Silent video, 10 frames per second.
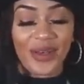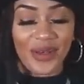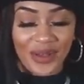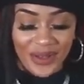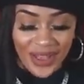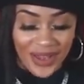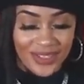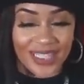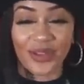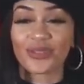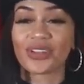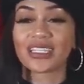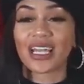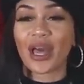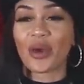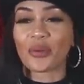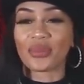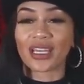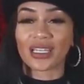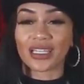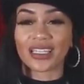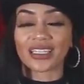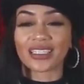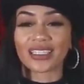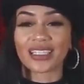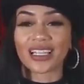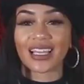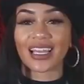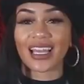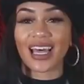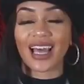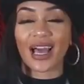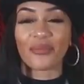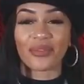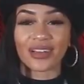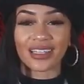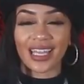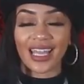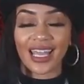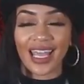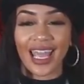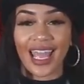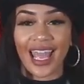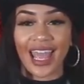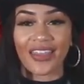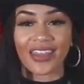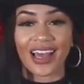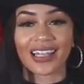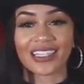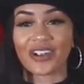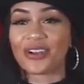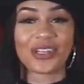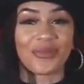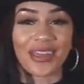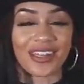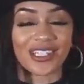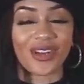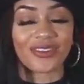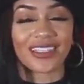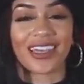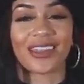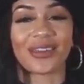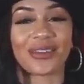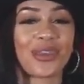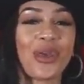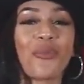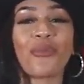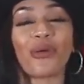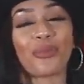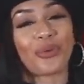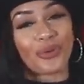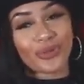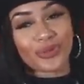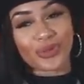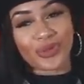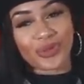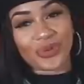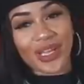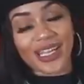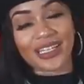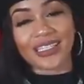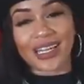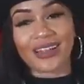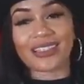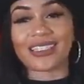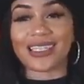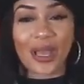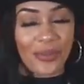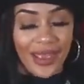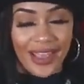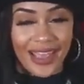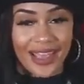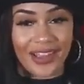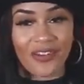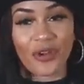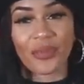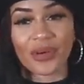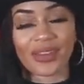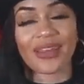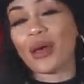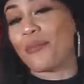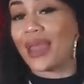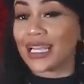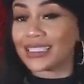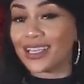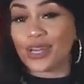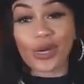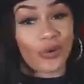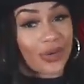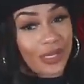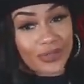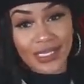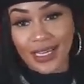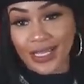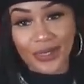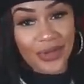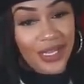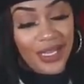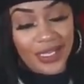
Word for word: I was so stressed out because I got booked late and then I had to hurry up and get a show together. But we pulled through, and shout out to Sean Bankhead for putting that amazing choreo together, okay?